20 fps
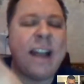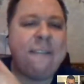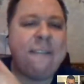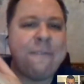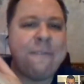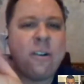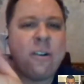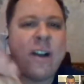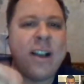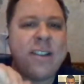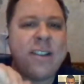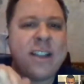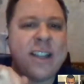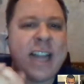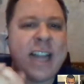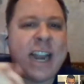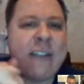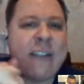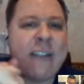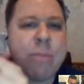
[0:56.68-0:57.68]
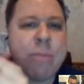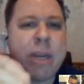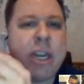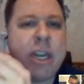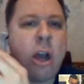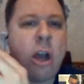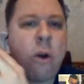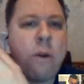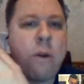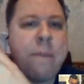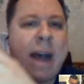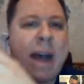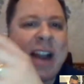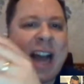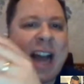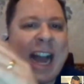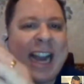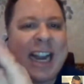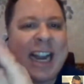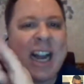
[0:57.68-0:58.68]
for us and let everybody know about
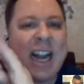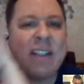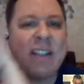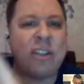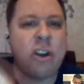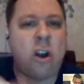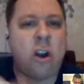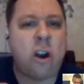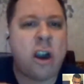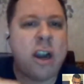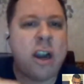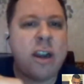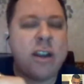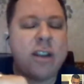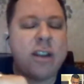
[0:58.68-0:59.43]
Icons and Art?